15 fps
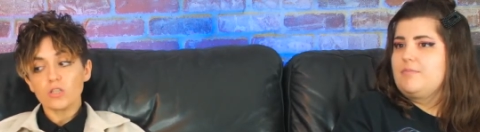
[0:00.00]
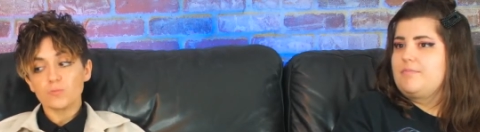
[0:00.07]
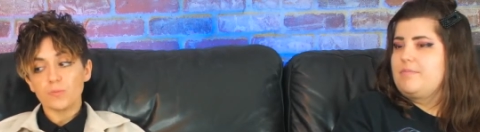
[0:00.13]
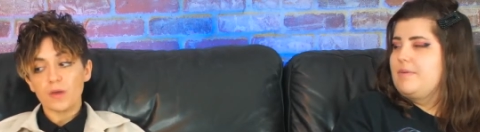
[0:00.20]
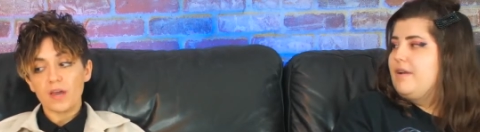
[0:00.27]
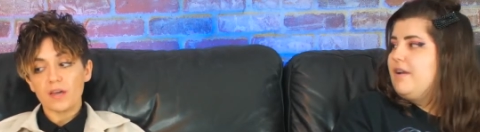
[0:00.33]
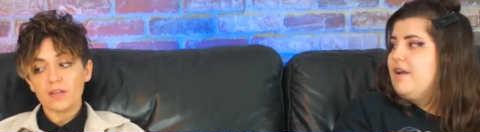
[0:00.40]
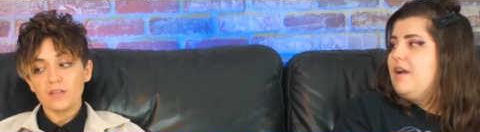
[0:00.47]

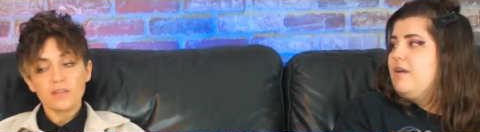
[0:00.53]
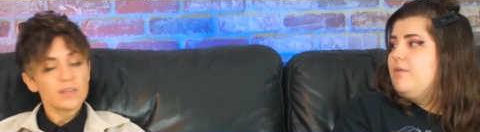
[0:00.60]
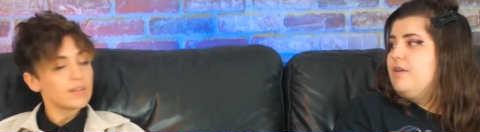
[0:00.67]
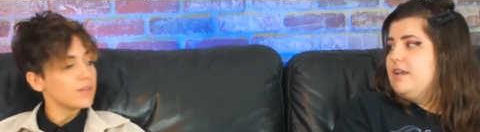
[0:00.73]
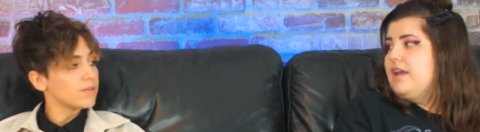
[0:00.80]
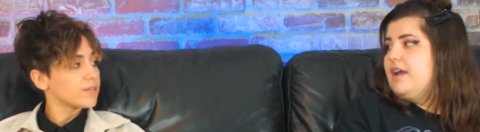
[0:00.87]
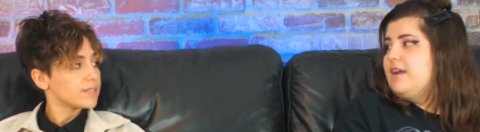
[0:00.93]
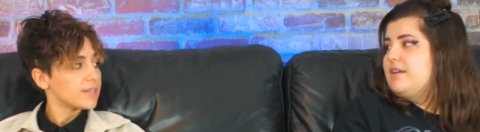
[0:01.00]
Speaker 1: bad. Well,
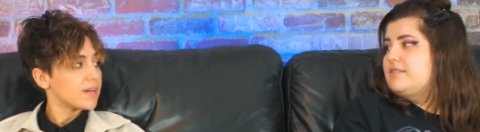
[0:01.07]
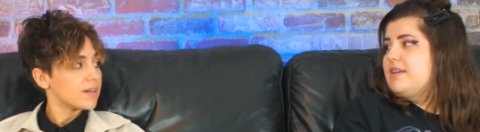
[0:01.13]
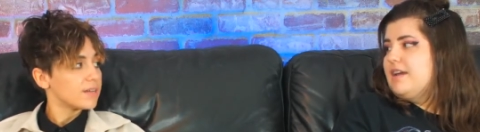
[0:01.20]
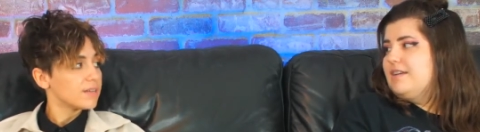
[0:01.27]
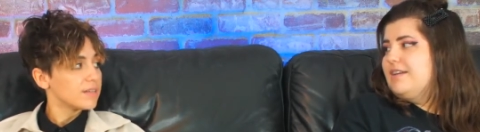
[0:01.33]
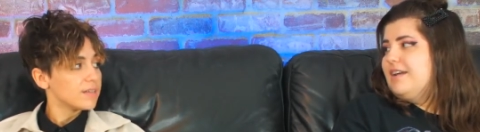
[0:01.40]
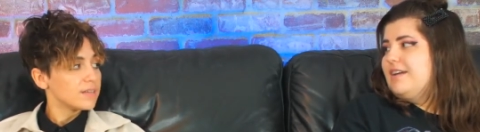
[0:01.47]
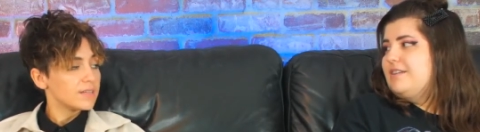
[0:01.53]
yeah,
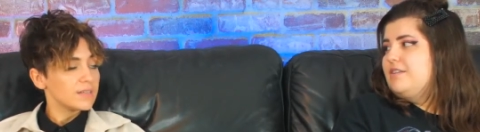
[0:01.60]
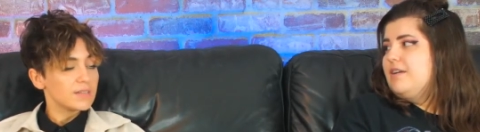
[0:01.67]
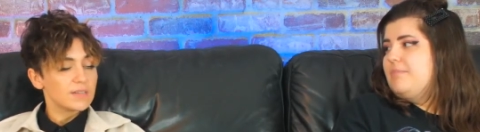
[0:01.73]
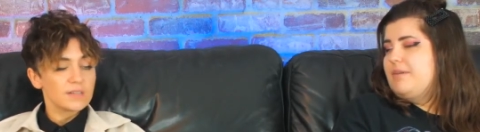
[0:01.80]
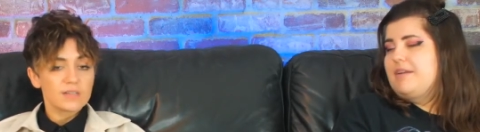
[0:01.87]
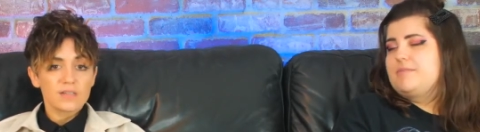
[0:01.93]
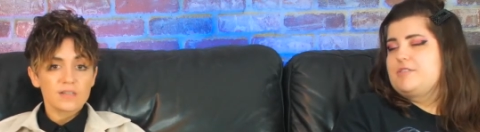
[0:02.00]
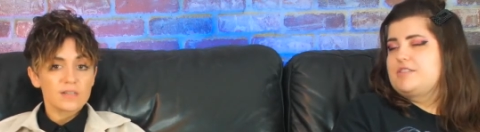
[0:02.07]
yeah.
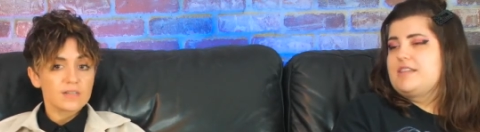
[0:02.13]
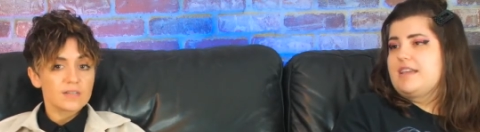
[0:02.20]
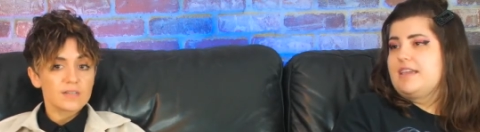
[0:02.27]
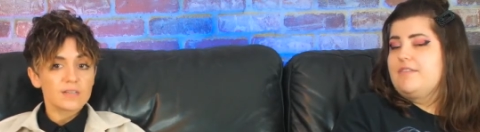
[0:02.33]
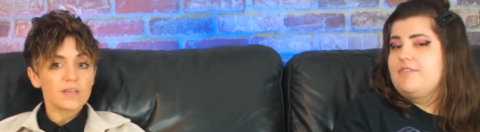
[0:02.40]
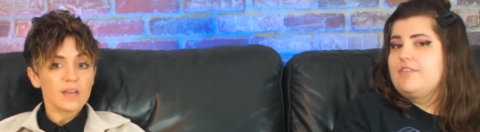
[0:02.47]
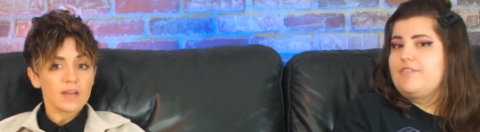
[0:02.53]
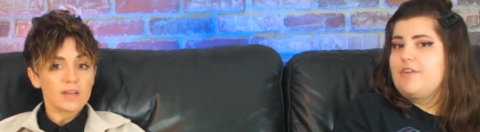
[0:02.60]
But I'm just saying,
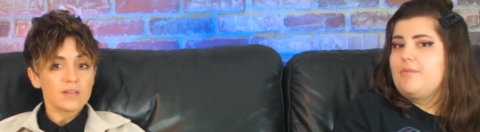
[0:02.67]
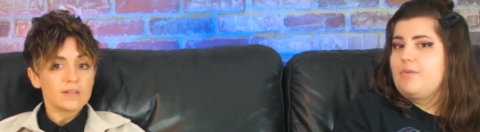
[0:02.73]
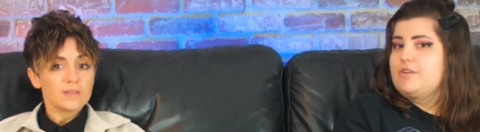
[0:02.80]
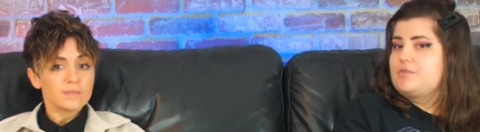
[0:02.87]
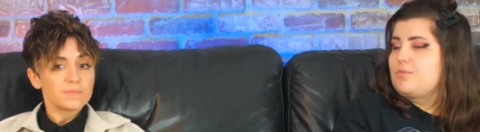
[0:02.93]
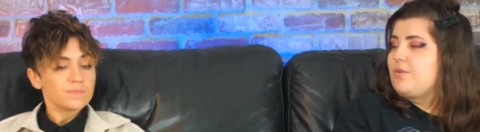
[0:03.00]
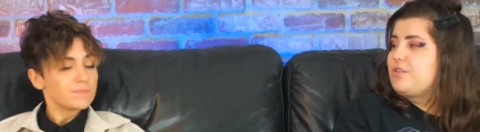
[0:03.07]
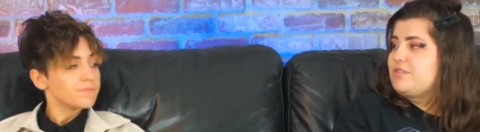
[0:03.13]
even yeah. if it was
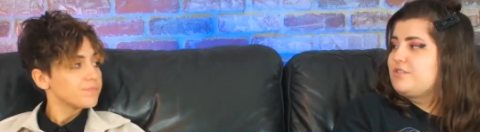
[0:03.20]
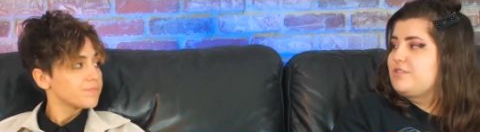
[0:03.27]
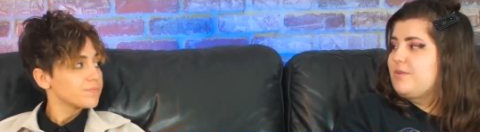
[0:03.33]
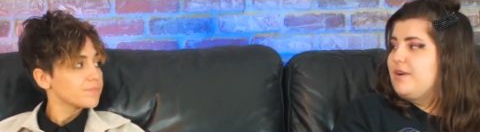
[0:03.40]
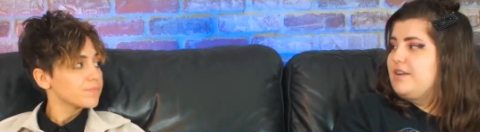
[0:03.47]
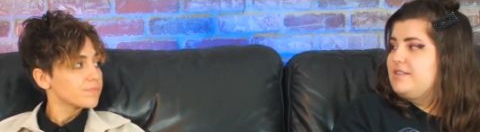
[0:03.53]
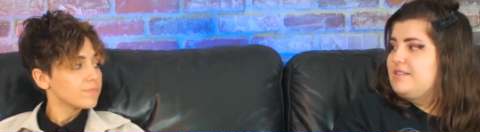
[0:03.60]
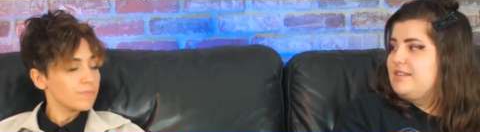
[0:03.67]
once or
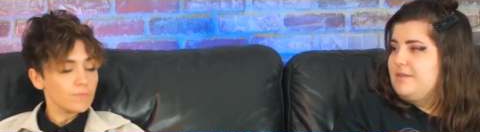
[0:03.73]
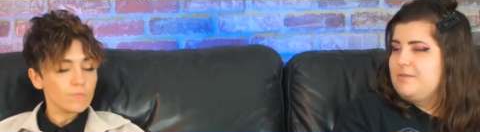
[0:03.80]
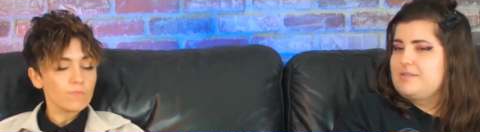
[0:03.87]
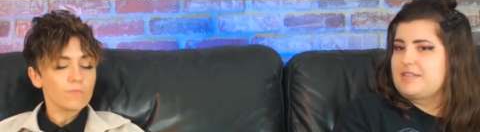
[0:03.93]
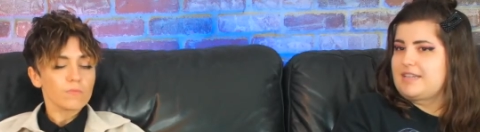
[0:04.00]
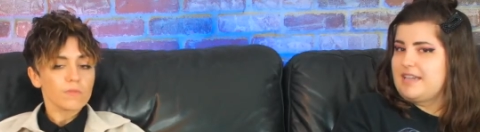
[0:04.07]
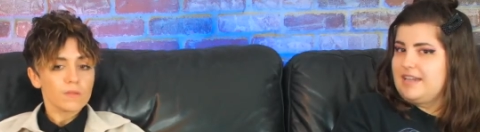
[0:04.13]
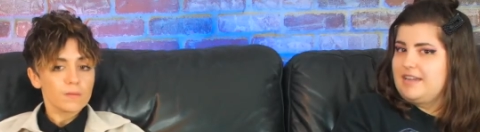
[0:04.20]
twice, mm-hmm. he was a
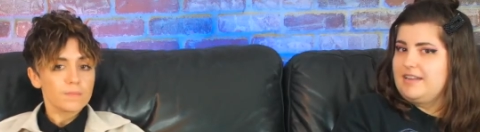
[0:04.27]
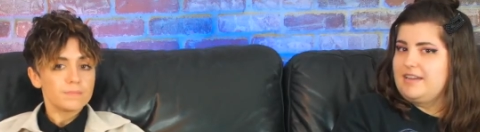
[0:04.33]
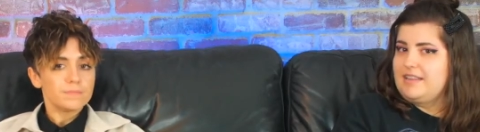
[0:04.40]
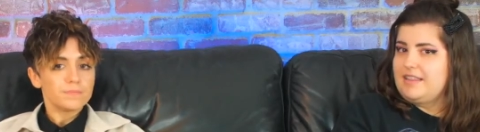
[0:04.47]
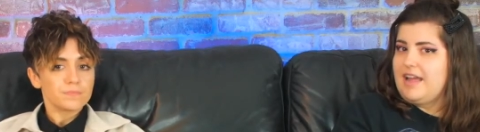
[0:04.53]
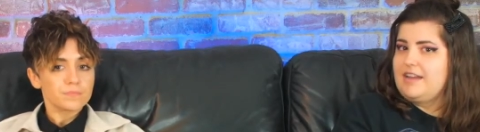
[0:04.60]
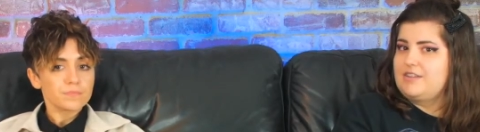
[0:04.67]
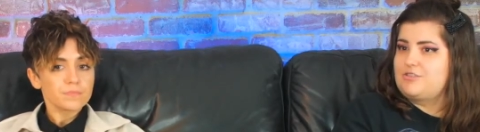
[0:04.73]
kid, and
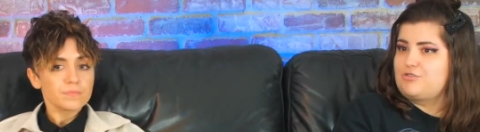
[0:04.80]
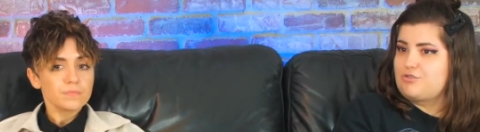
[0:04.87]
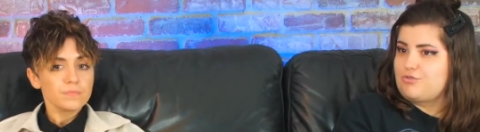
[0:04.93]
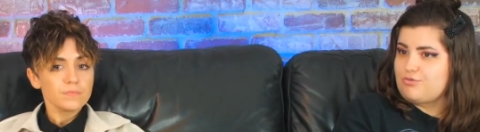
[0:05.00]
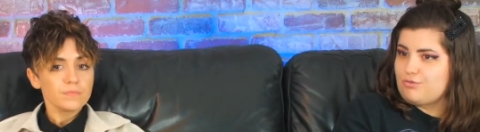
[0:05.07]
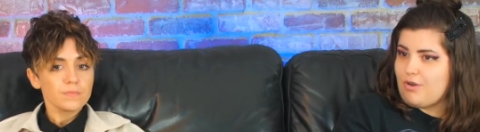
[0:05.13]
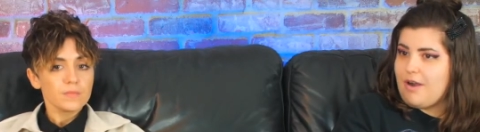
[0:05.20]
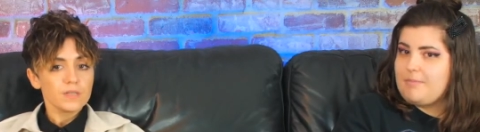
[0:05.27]
that is
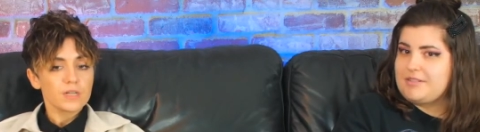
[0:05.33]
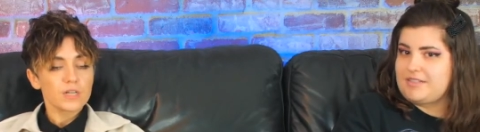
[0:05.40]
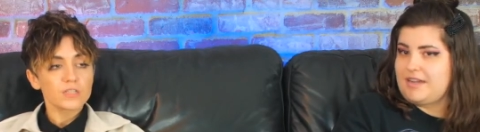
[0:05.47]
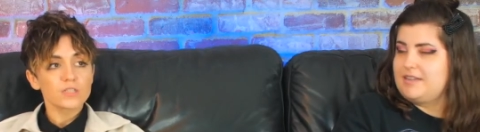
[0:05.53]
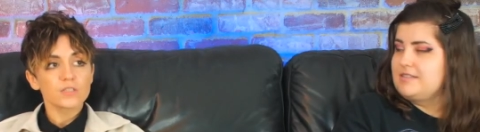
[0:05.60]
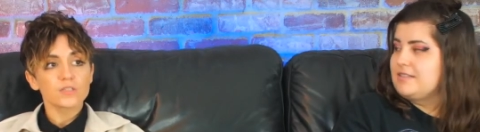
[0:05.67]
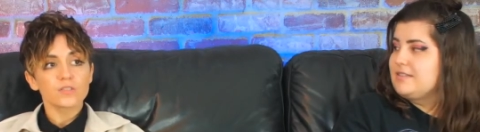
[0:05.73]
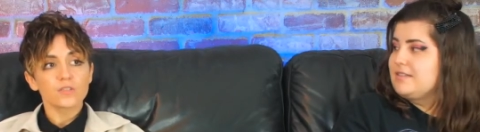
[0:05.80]

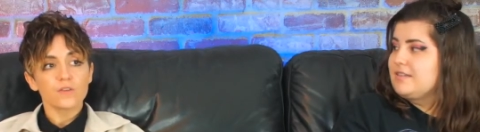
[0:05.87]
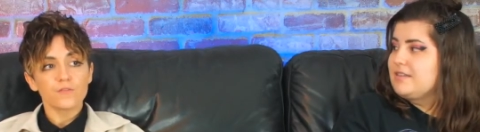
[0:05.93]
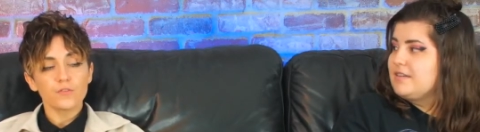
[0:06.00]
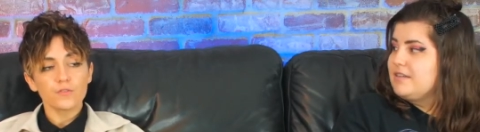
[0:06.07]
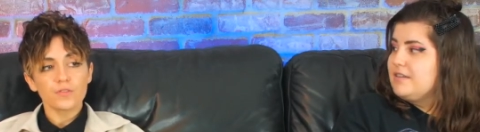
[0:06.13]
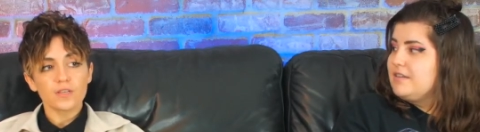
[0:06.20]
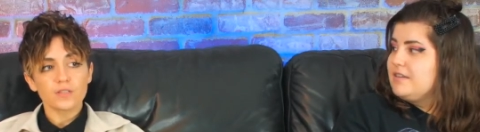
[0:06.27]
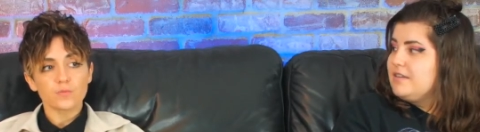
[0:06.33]
traumatizing. A few
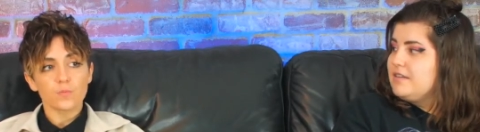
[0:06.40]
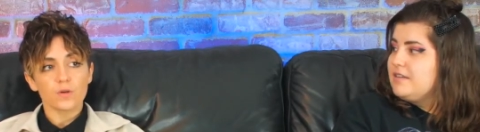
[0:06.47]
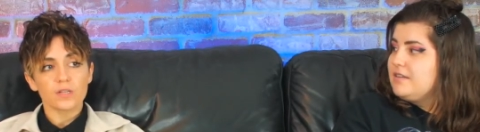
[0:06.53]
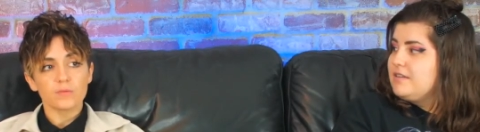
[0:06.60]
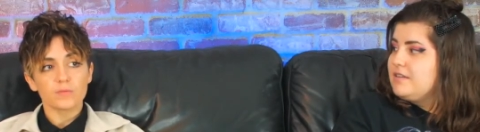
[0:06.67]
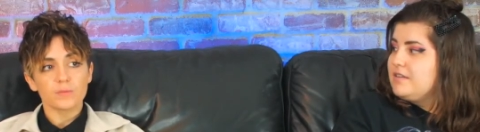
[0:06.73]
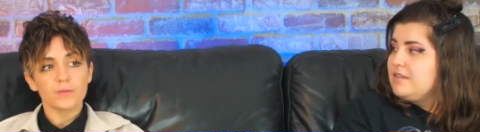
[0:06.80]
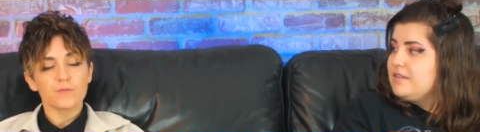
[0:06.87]
Speaker 2: things: one, he
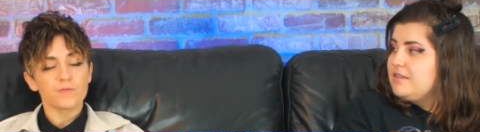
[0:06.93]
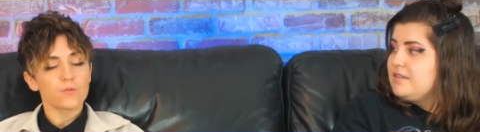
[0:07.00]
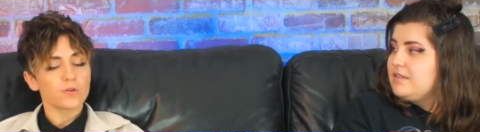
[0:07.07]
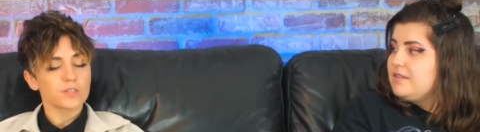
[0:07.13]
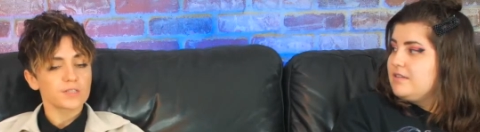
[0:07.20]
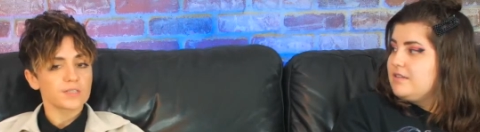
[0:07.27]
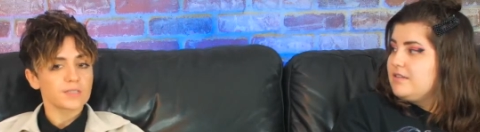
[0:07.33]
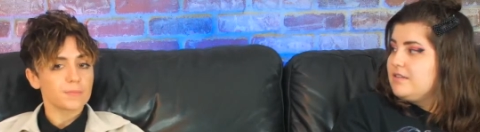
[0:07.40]
was being
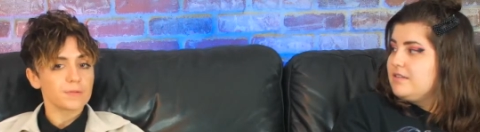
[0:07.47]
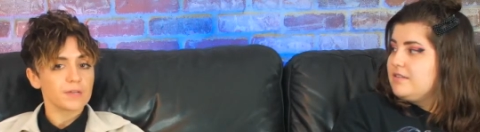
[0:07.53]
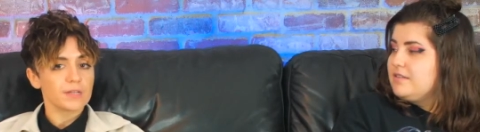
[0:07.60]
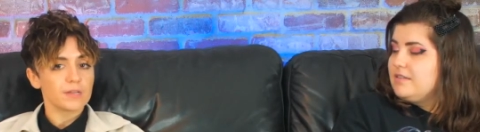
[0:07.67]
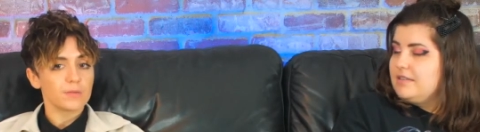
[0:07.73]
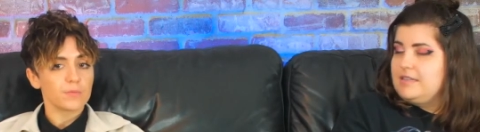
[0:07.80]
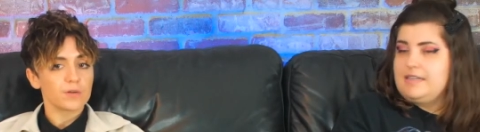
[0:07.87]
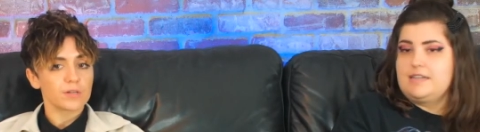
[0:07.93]
forced into something he, didn't he to,